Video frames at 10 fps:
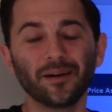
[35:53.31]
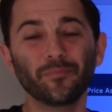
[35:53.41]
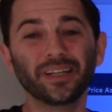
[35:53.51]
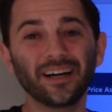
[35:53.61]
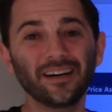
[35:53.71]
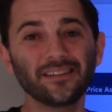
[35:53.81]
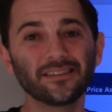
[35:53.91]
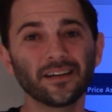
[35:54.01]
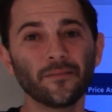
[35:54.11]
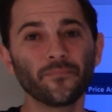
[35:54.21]

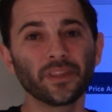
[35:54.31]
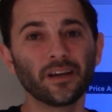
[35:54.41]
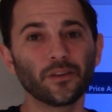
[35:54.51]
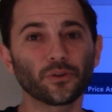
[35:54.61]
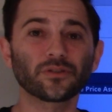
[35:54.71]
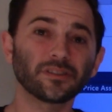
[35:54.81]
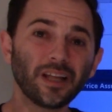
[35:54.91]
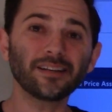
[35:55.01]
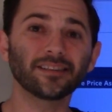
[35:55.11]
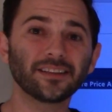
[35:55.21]
Because there's a
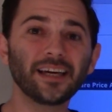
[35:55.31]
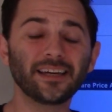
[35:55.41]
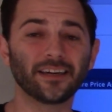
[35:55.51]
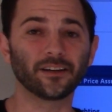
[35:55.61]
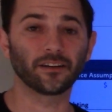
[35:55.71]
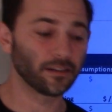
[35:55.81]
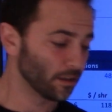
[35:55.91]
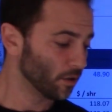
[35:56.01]
lot to like here.